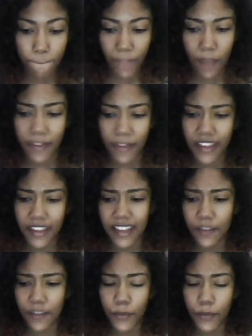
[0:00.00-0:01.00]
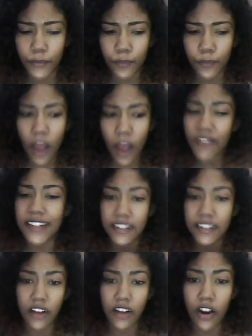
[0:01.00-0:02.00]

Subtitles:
and I read it as an